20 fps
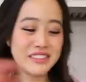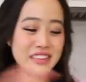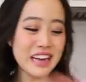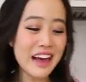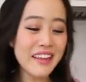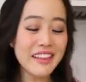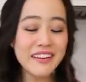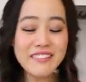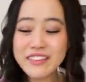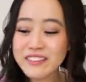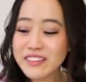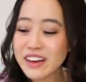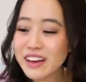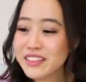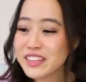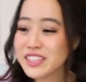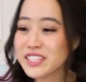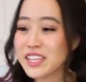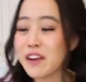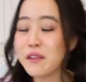So now that we've
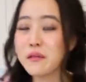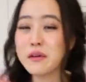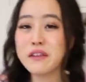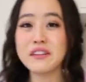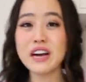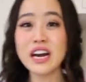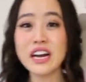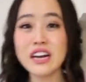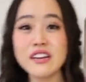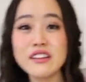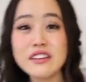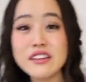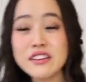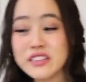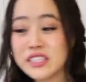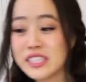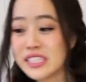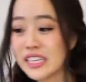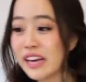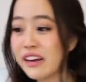got the dough, we've got our
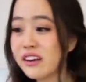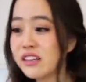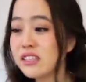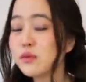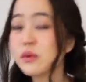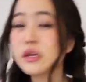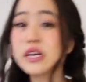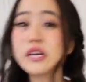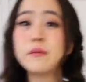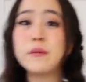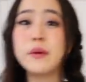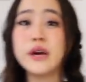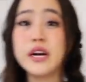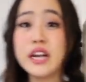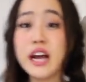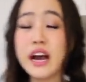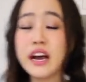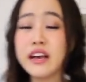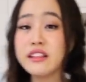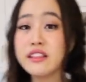little scales, we're gonna
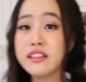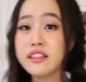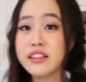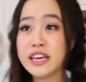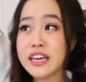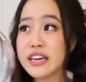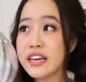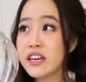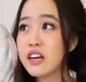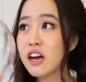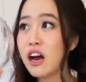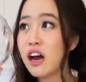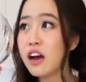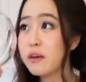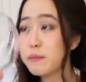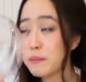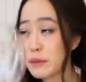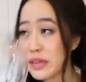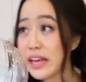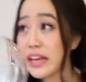put
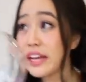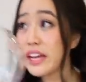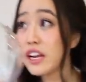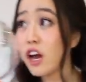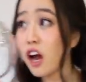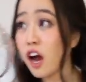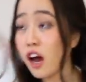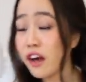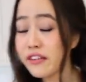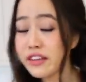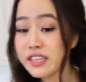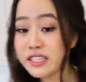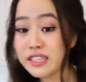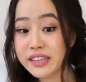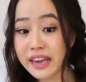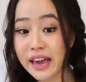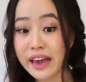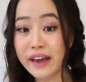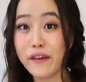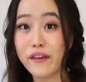a plate on the
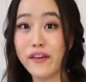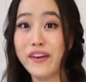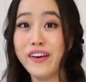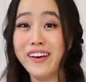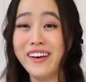scale.